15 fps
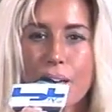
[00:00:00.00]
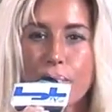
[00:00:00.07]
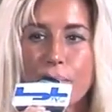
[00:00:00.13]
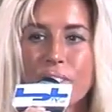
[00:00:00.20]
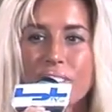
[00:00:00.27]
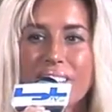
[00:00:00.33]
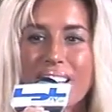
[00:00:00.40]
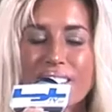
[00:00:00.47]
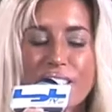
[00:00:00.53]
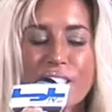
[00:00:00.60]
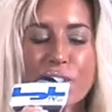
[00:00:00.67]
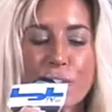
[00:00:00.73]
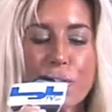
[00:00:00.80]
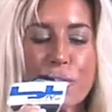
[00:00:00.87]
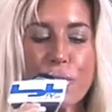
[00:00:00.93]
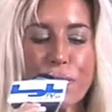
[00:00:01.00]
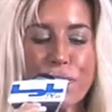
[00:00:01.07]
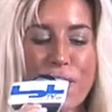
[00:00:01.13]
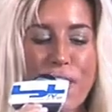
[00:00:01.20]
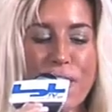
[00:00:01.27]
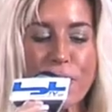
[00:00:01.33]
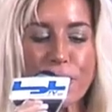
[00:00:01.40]
Presenting to you
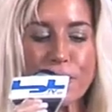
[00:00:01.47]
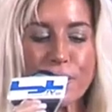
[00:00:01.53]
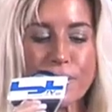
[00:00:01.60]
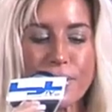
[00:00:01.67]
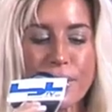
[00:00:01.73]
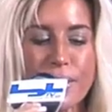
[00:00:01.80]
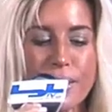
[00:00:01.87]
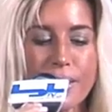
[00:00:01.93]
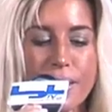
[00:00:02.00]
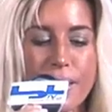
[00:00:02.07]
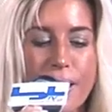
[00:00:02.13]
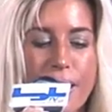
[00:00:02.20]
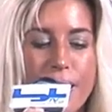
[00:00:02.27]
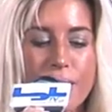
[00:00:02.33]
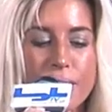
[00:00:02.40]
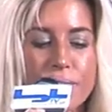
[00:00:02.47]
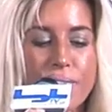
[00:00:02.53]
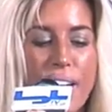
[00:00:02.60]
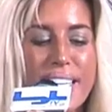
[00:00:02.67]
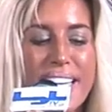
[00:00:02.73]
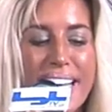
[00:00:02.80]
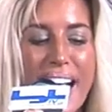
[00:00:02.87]
first,
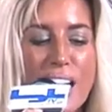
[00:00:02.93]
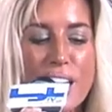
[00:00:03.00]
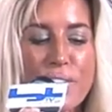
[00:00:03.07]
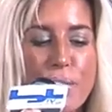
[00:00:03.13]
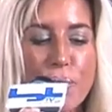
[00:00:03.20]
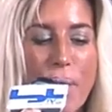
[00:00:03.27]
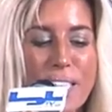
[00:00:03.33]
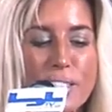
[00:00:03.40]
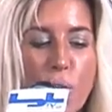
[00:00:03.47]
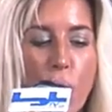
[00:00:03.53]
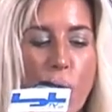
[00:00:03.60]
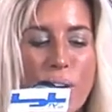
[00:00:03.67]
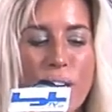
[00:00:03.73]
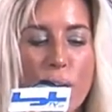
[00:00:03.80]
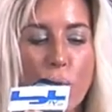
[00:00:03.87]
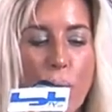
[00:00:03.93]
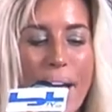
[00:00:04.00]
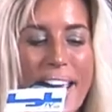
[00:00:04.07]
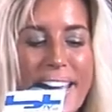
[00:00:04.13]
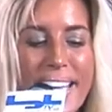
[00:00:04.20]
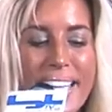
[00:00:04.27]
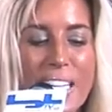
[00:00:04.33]
fighting out of the red corner,
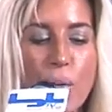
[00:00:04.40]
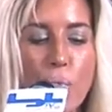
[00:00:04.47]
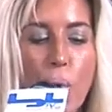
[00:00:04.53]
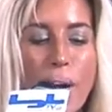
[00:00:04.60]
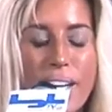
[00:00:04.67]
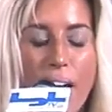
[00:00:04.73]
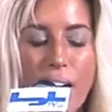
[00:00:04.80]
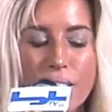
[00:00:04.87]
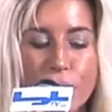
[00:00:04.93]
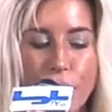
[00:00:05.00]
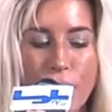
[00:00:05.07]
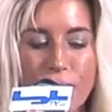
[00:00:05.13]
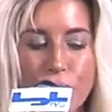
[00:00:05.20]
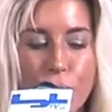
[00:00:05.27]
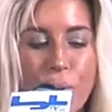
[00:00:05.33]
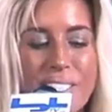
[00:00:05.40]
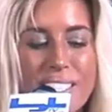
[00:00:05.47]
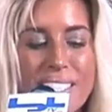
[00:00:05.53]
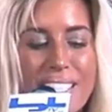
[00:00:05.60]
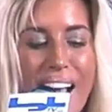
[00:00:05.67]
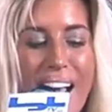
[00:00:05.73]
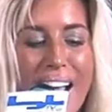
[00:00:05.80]
weighing in at
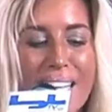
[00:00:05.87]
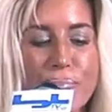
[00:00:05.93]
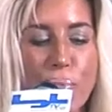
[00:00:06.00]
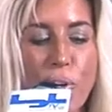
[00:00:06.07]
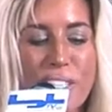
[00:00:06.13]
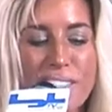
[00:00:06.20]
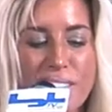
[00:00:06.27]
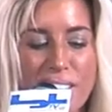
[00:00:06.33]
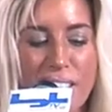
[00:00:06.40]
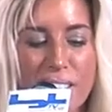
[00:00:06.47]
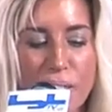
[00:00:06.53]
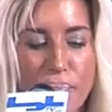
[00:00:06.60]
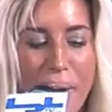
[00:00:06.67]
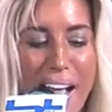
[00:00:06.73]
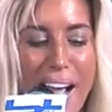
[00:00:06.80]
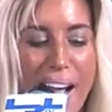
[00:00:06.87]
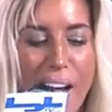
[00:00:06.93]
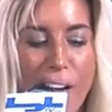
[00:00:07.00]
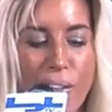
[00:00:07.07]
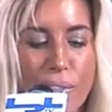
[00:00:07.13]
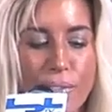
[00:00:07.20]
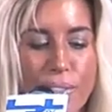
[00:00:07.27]
129.6
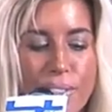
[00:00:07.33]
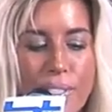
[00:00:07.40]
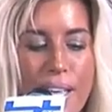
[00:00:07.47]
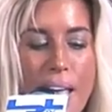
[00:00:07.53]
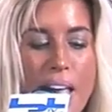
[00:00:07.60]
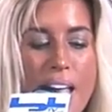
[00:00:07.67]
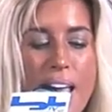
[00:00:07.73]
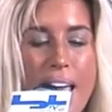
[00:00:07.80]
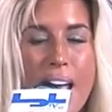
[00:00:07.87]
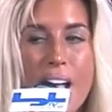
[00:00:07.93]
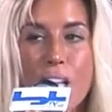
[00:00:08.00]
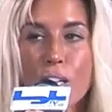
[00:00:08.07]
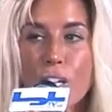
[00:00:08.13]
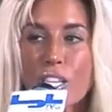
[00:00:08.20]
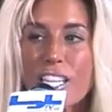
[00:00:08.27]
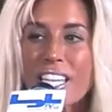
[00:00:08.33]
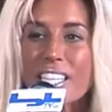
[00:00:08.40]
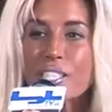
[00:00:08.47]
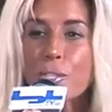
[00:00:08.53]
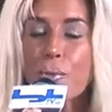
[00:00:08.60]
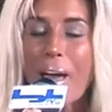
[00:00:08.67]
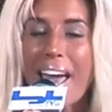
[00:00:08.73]
pounds. Looking
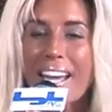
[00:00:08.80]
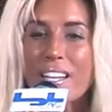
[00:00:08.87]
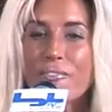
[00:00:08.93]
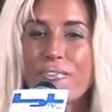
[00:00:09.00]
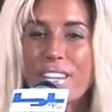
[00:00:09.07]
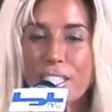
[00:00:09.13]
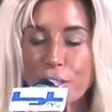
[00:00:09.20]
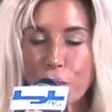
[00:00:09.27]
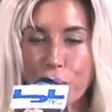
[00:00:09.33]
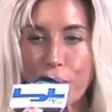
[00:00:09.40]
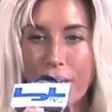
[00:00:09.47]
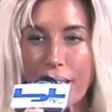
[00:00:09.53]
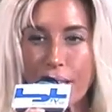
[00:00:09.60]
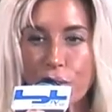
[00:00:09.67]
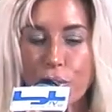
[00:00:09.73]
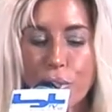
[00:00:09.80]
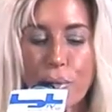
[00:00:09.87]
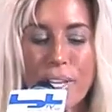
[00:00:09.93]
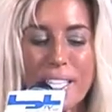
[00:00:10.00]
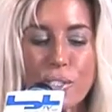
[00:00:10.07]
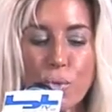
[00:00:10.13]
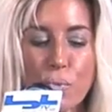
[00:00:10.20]
to add a victory to
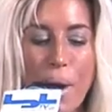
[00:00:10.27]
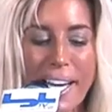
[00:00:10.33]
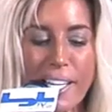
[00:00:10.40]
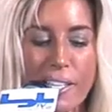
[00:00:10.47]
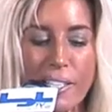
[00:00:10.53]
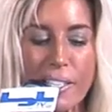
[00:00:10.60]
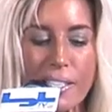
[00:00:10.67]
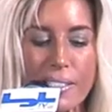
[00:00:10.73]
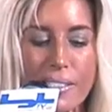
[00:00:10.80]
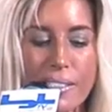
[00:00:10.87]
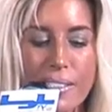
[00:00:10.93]
his record.